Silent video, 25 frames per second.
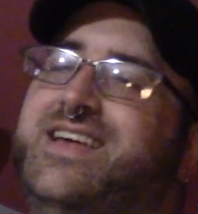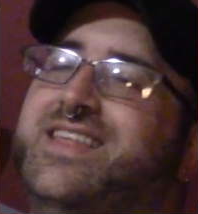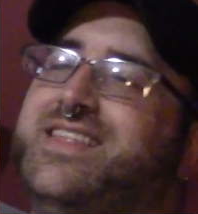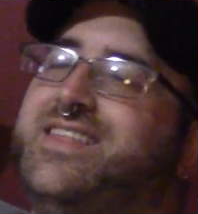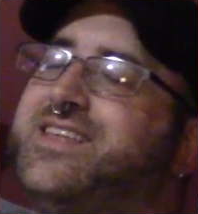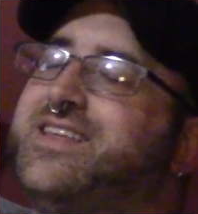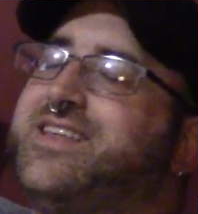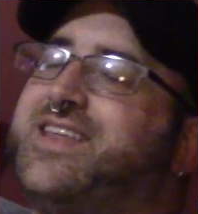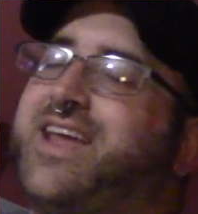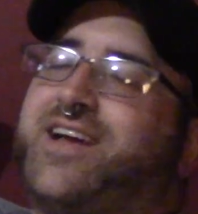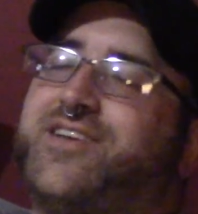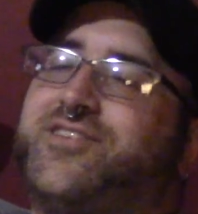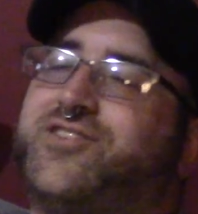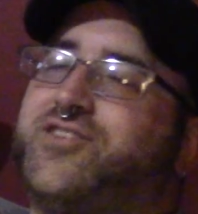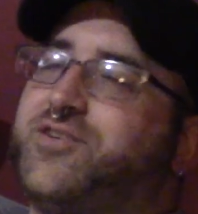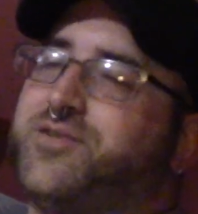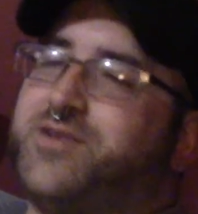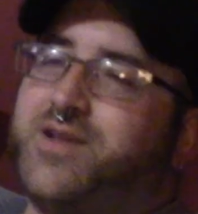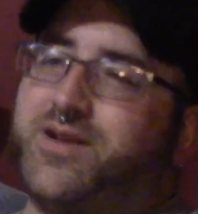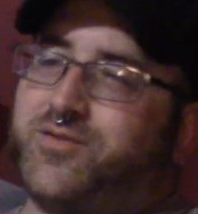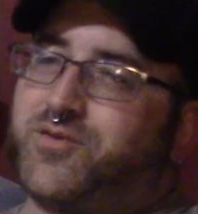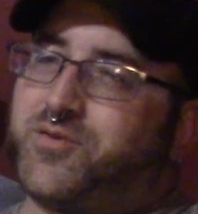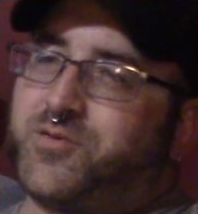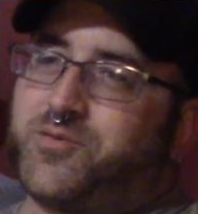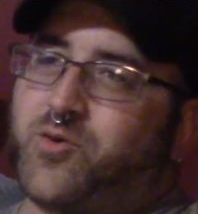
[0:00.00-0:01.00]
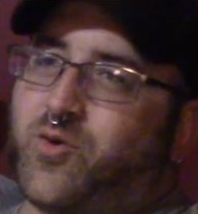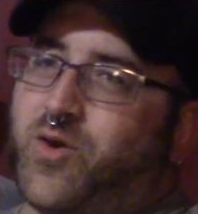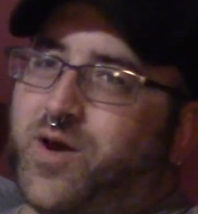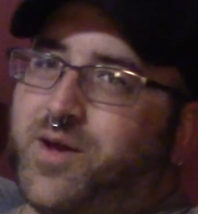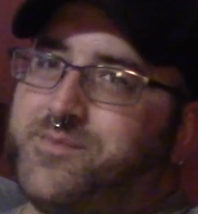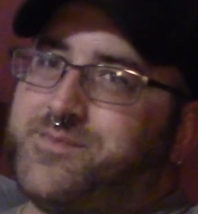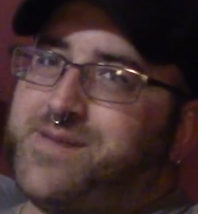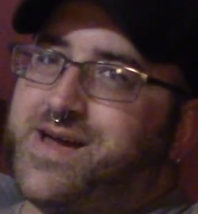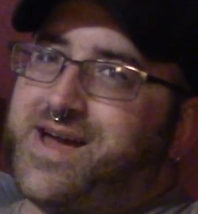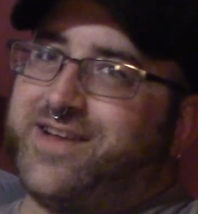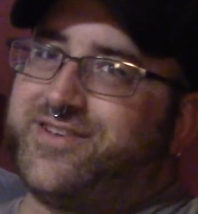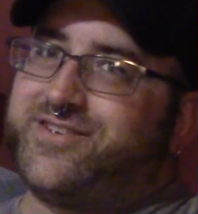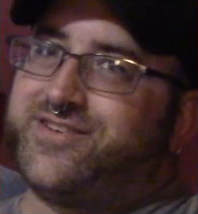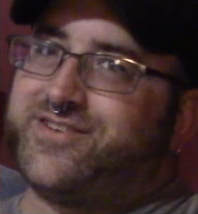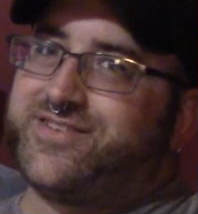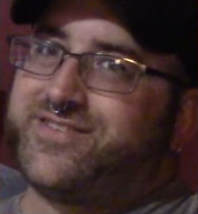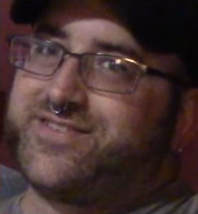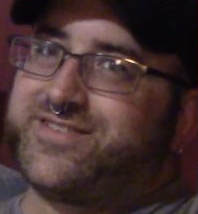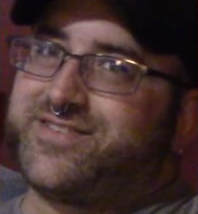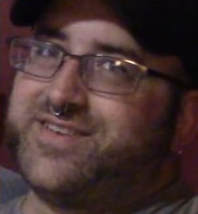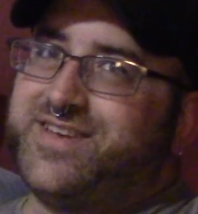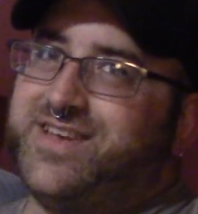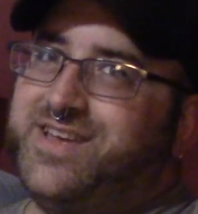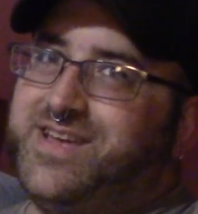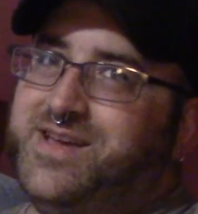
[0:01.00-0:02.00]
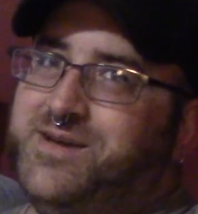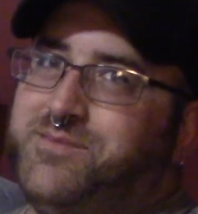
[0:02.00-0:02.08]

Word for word: the texture never quite matches,